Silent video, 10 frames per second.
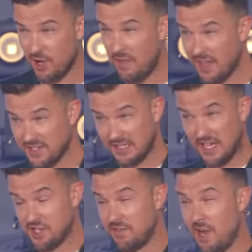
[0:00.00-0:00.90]
I think it's a
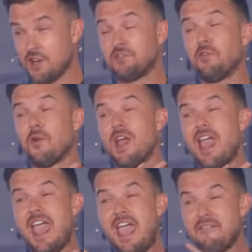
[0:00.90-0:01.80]
collection of talks for
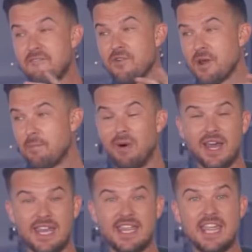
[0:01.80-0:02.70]

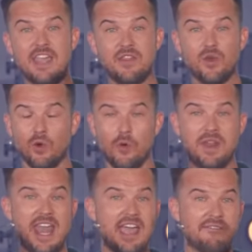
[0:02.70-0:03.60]
everybody in the room
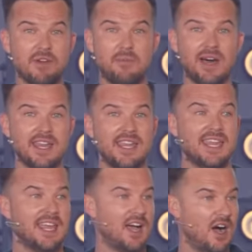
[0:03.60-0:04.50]
and everybody
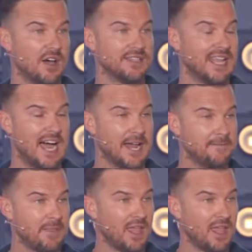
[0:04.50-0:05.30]
online.